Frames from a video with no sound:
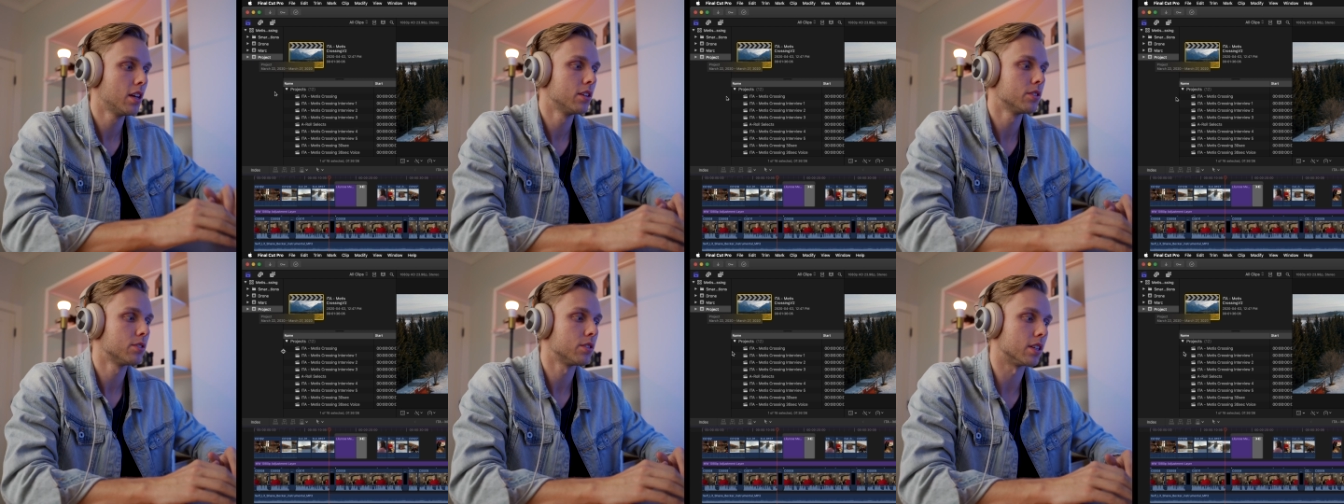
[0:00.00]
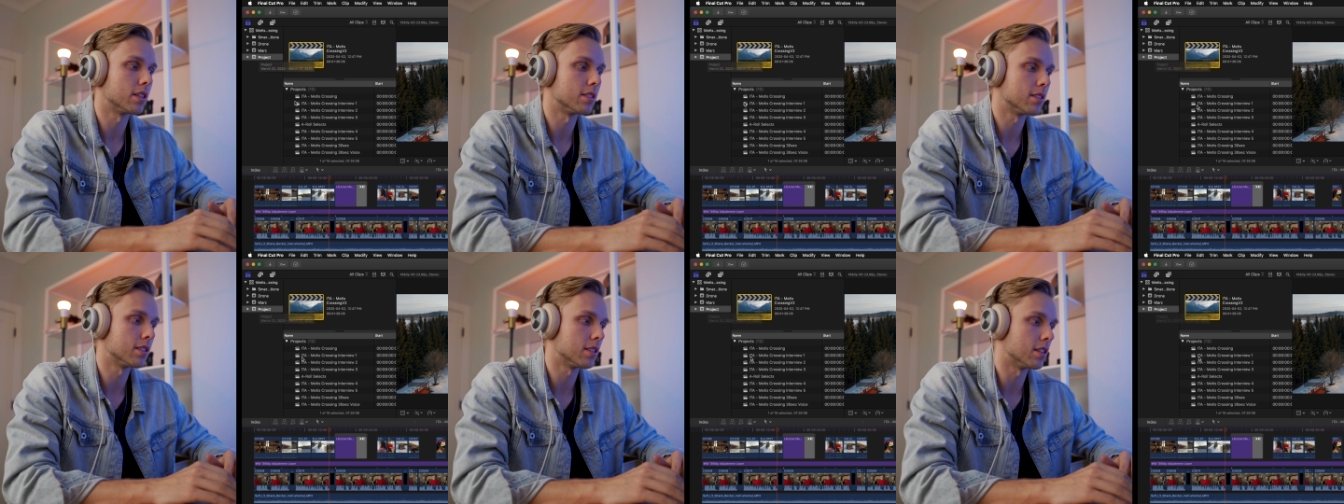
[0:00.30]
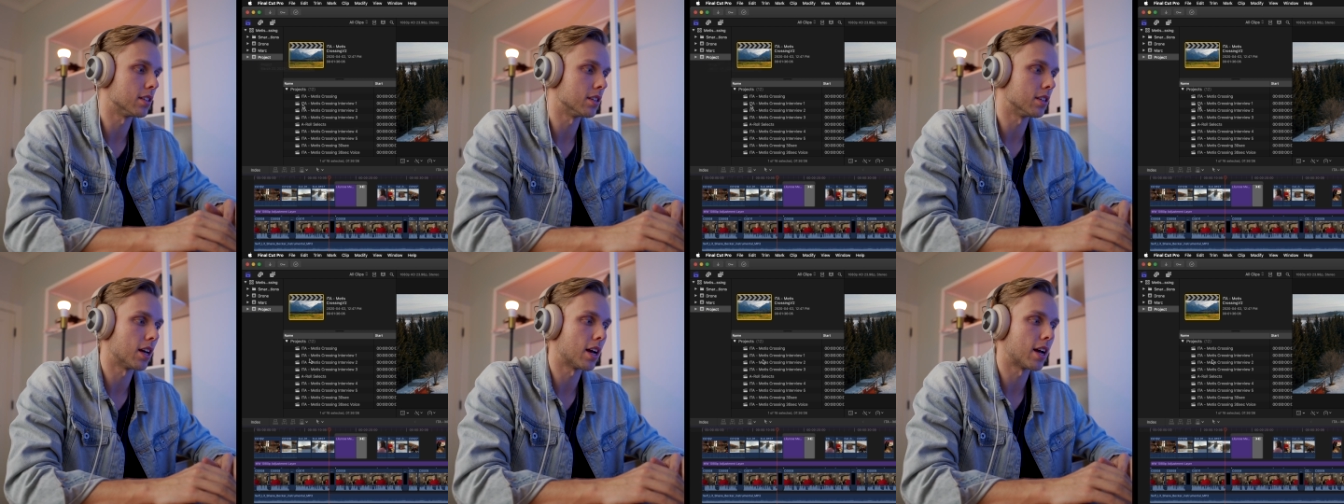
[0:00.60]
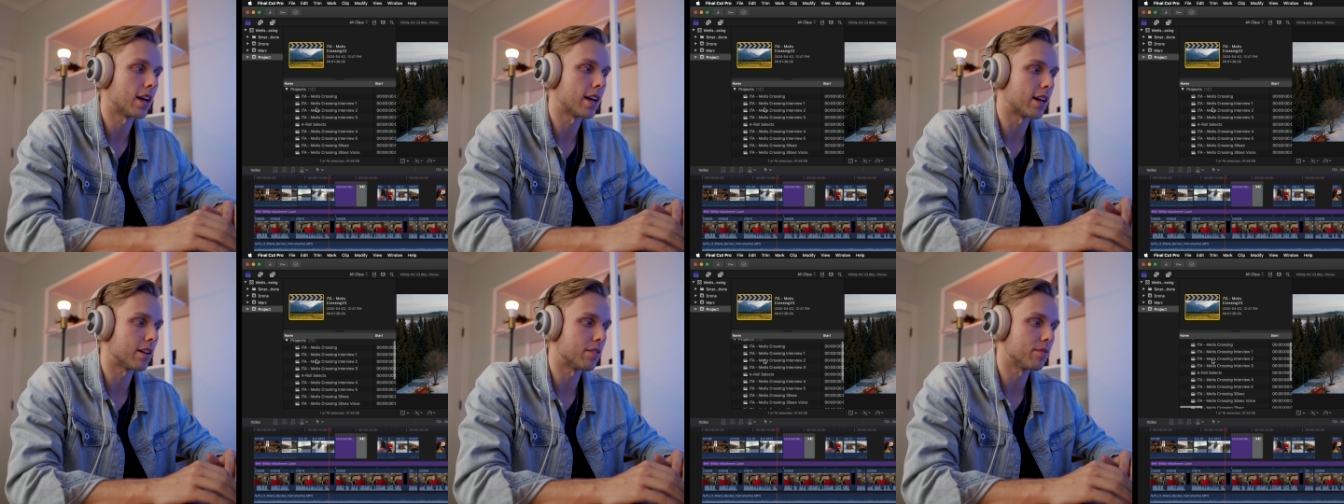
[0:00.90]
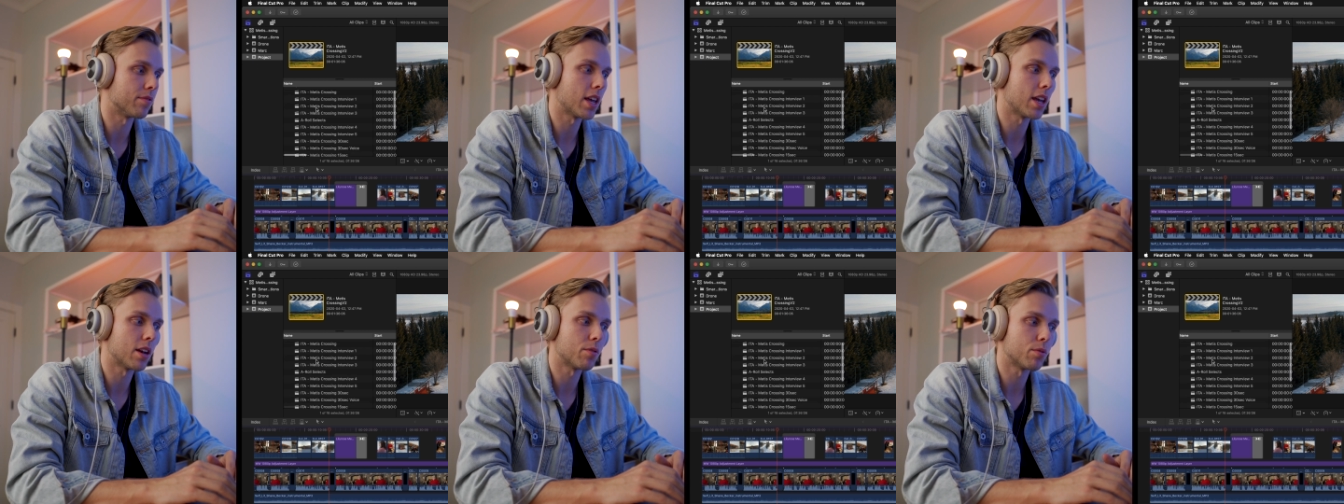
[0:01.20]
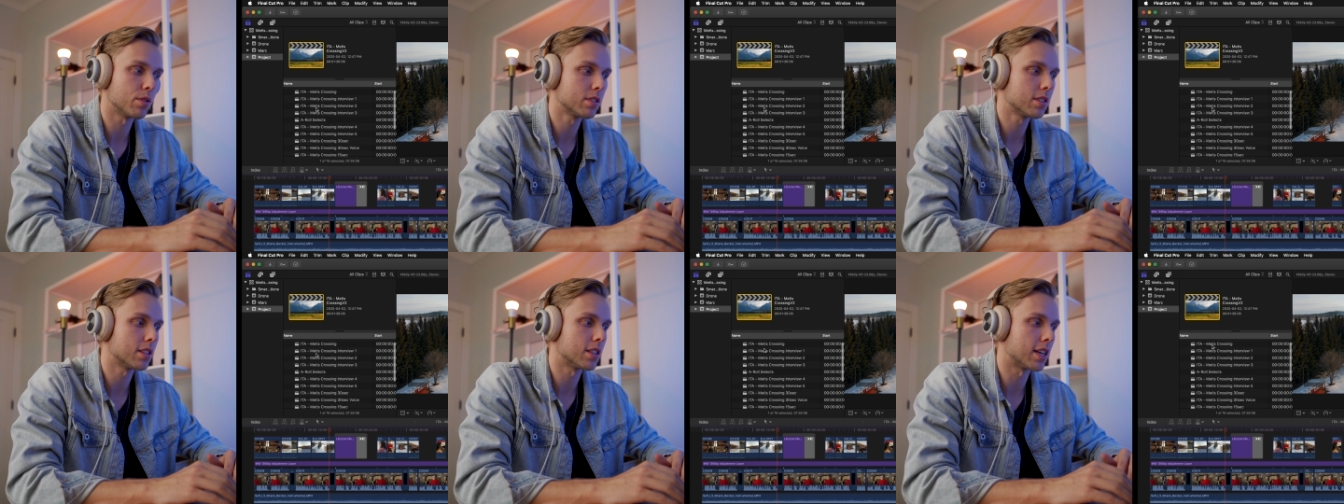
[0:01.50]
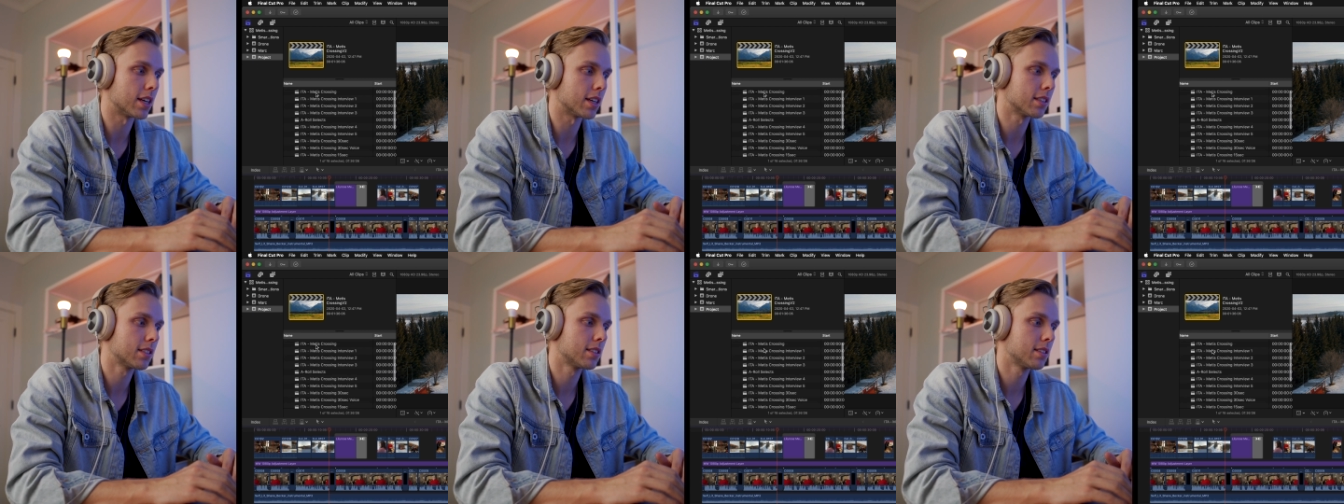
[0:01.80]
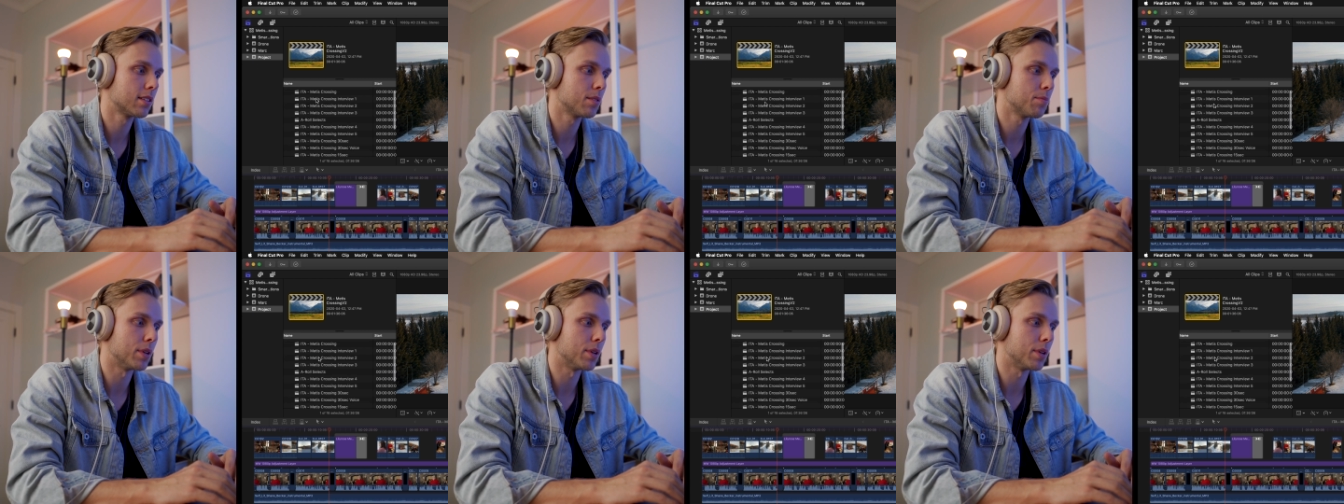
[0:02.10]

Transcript: So you can see I have A-roll selects,